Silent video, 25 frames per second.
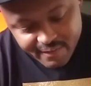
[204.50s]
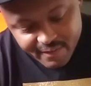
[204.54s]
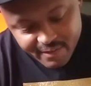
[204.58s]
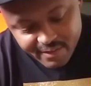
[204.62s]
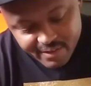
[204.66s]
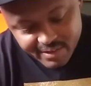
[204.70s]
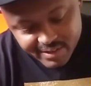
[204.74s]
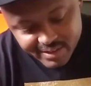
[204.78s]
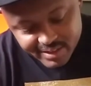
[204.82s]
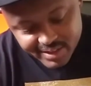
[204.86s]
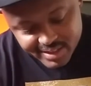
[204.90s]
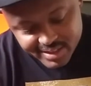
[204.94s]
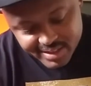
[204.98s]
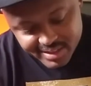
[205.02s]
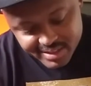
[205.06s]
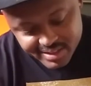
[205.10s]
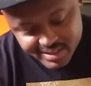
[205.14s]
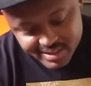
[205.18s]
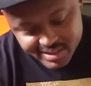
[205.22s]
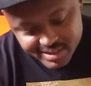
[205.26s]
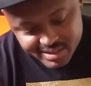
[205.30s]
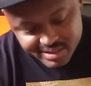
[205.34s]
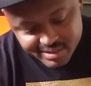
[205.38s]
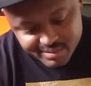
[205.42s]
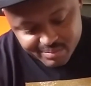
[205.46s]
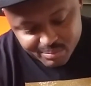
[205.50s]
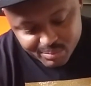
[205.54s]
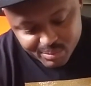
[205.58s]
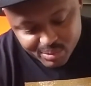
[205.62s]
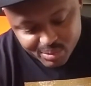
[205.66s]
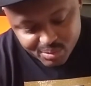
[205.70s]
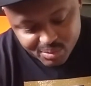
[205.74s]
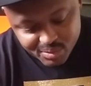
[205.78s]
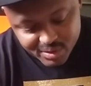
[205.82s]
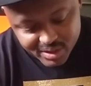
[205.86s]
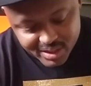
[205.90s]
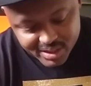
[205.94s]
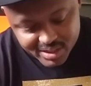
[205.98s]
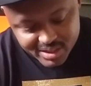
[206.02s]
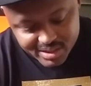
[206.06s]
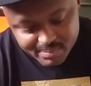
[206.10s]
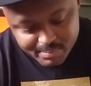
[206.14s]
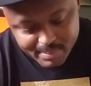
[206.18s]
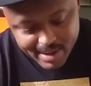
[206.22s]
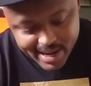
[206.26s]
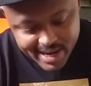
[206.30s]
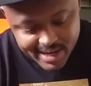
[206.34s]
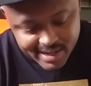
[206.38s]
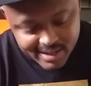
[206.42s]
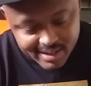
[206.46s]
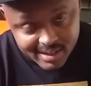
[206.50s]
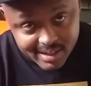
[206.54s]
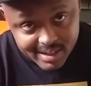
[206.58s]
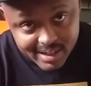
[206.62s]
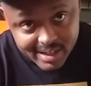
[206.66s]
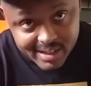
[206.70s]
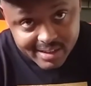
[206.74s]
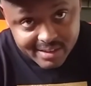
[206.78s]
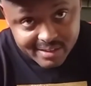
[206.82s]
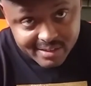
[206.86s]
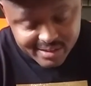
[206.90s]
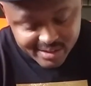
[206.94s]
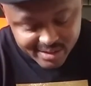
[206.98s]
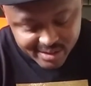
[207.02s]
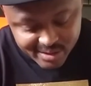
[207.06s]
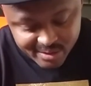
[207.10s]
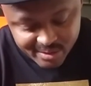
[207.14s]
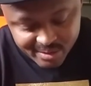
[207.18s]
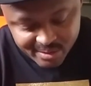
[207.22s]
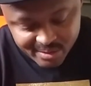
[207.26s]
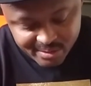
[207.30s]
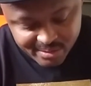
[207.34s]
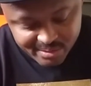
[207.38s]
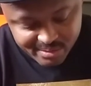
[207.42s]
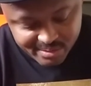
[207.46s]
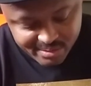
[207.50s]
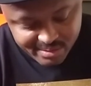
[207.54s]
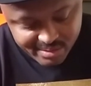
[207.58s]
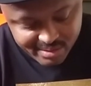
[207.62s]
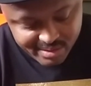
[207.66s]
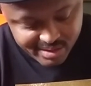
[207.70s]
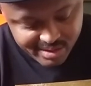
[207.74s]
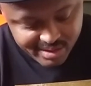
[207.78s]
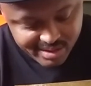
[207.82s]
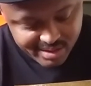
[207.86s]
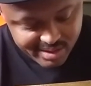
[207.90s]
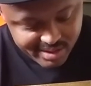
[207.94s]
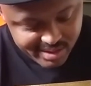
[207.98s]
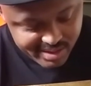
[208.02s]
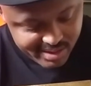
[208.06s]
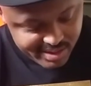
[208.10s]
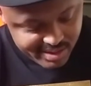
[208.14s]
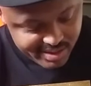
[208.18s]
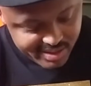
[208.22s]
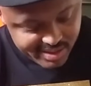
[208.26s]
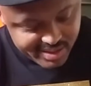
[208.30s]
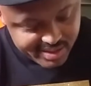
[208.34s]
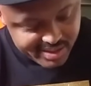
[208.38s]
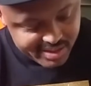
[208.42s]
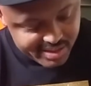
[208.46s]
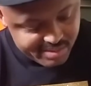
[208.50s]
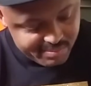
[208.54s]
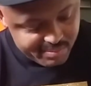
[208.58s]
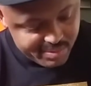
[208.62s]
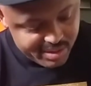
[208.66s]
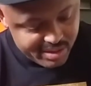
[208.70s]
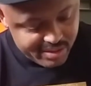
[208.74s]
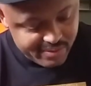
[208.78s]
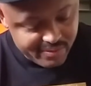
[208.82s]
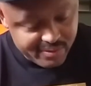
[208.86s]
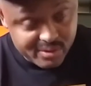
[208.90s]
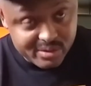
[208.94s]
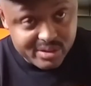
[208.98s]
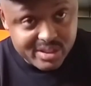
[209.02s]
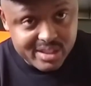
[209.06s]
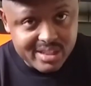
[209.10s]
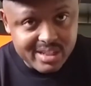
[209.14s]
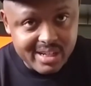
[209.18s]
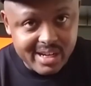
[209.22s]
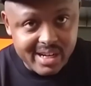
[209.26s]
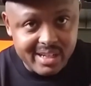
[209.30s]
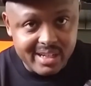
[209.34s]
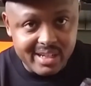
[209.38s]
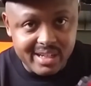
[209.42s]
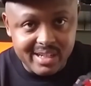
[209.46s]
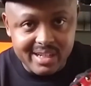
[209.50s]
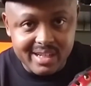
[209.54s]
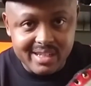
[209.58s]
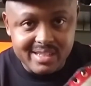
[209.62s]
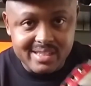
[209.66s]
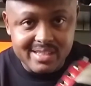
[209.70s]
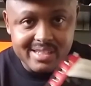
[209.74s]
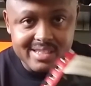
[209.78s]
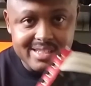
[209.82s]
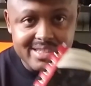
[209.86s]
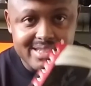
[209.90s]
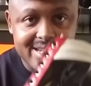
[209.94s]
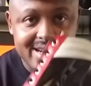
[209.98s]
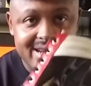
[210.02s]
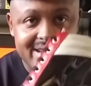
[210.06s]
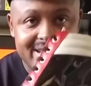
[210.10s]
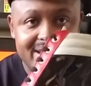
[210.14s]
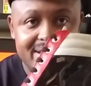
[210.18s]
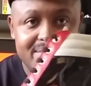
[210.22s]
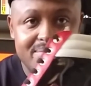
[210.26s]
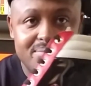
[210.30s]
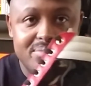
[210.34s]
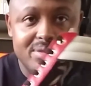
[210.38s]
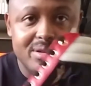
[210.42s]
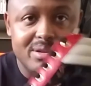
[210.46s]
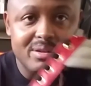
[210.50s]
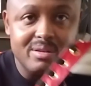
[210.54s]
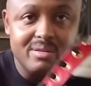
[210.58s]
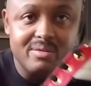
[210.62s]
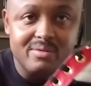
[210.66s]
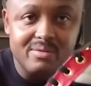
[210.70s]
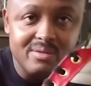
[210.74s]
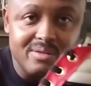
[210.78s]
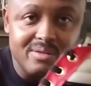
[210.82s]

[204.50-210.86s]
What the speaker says: This is the smoothest patent leather, yo. This is beautiful. Shiny, nice and shiny. Beautiful.